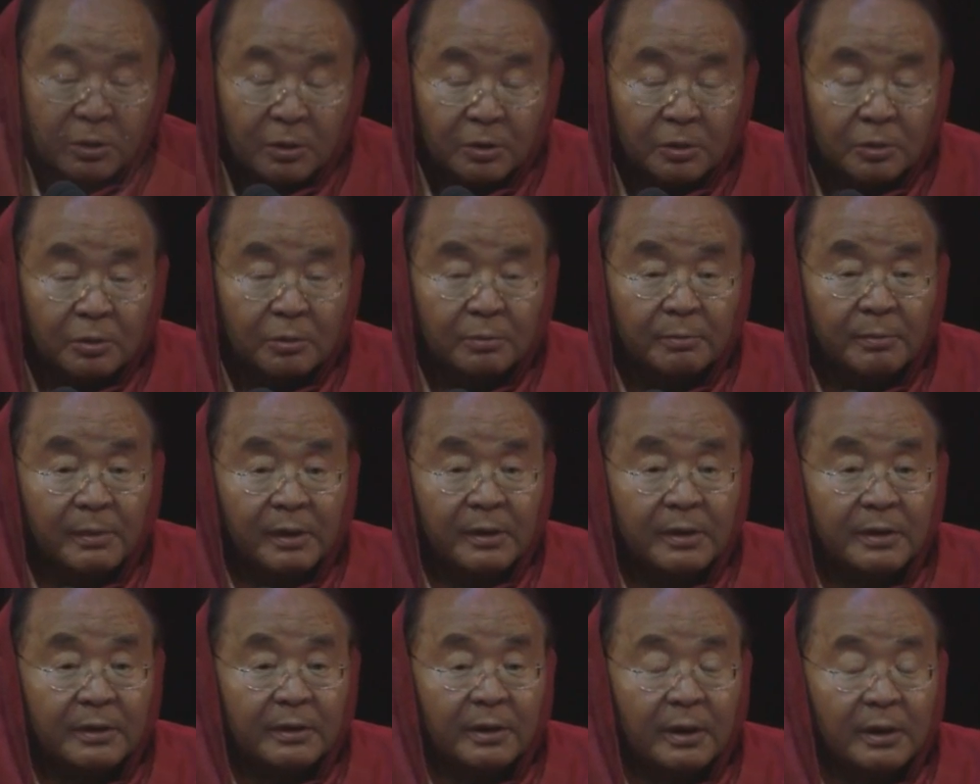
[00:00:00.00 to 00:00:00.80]
So
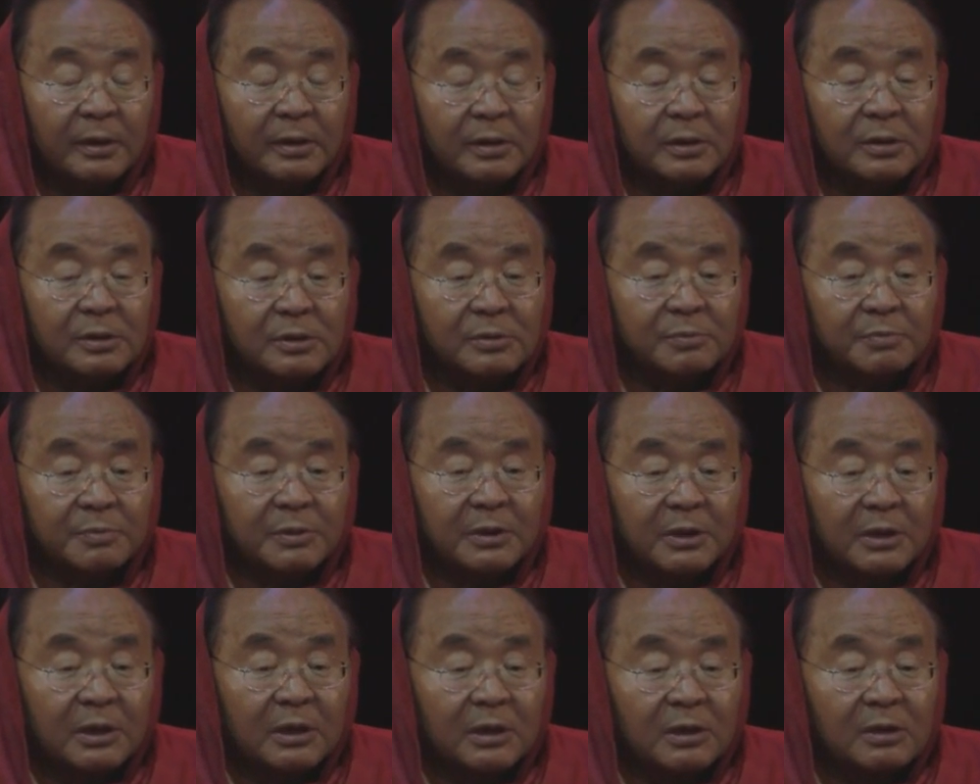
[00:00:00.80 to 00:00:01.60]
meditation is
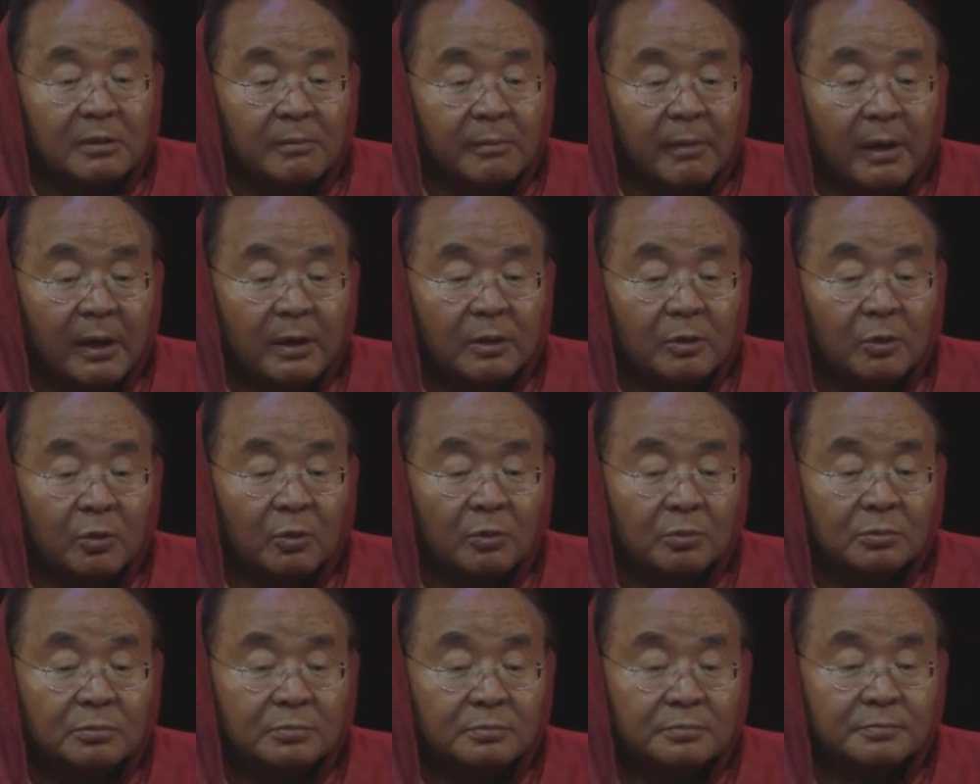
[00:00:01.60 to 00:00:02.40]
bringing the mind
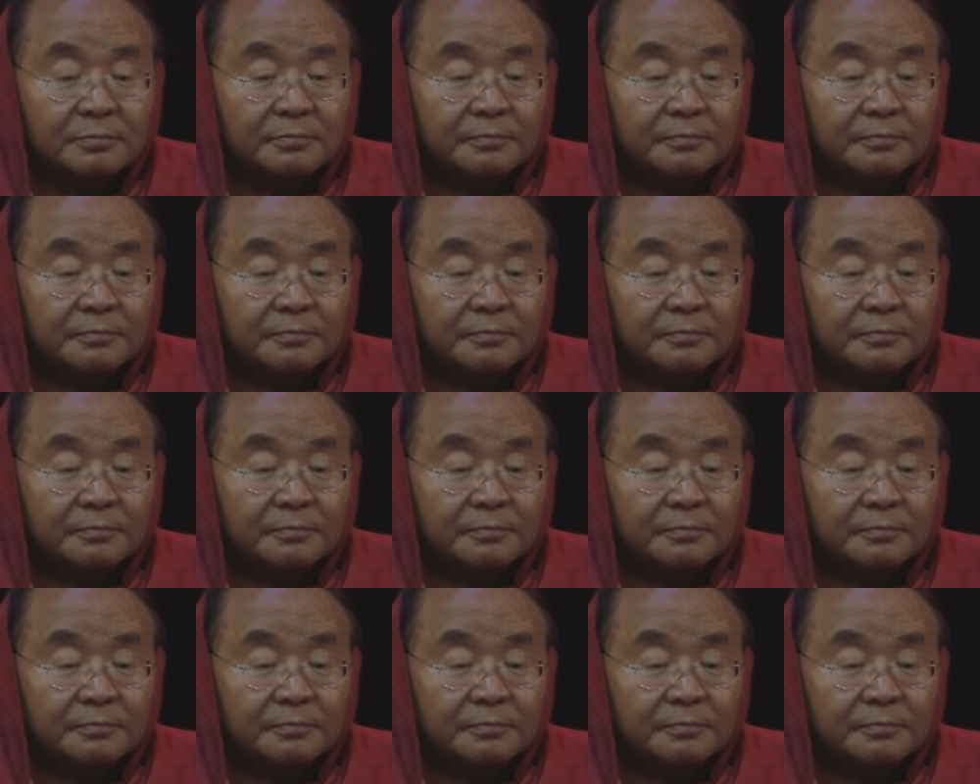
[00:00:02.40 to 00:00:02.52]
home.